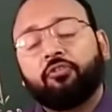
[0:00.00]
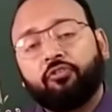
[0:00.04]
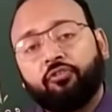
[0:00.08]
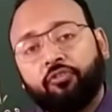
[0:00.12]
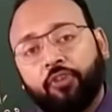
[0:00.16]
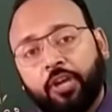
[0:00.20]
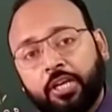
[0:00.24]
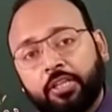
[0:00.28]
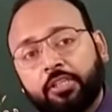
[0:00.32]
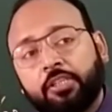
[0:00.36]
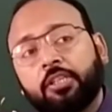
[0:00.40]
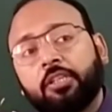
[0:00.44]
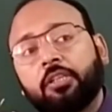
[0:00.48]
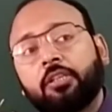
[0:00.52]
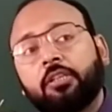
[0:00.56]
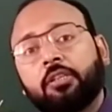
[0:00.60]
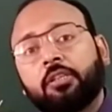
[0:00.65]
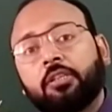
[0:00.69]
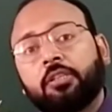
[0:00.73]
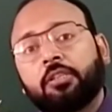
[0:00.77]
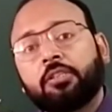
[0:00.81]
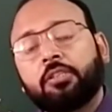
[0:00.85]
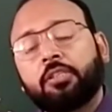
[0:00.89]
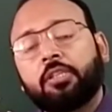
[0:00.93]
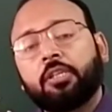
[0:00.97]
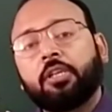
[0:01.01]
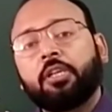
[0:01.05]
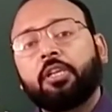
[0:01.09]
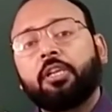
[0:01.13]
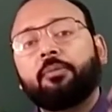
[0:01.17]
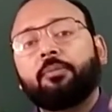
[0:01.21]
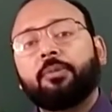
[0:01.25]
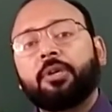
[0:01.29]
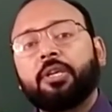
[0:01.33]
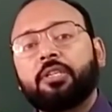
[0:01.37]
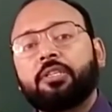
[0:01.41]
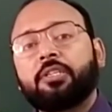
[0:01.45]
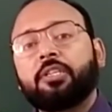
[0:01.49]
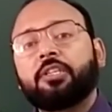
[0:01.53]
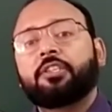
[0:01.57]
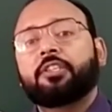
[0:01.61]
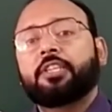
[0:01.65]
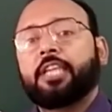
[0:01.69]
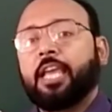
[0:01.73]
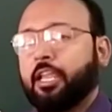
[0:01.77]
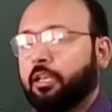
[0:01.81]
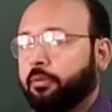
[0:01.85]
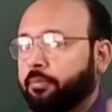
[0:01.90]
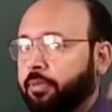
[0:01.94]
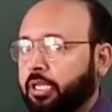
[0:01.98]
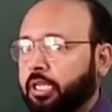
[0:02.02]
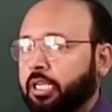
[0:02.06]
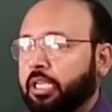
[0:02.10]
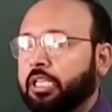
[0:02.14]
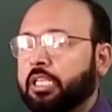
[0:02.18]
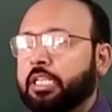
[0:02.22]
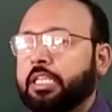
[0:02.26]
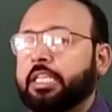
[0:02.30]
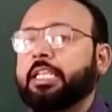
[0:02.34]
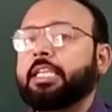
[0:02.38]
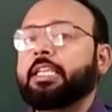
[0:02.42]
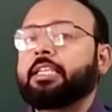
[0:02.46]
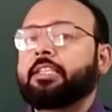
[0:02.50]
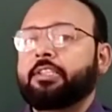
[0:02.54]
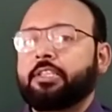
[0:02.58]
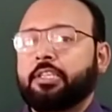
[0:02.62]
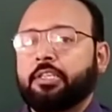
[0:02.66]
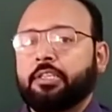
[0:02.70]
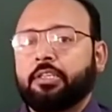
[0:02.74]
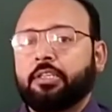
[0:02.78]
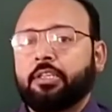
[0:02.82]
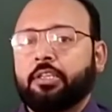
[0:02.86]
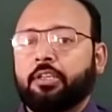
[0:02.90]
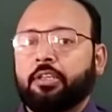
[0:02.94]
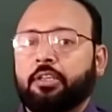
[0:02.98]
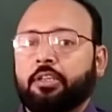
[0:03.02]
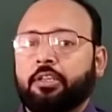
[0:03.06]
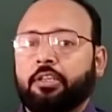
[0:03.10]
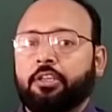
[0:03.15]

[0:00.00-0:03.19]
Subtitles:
whether the images can be increased,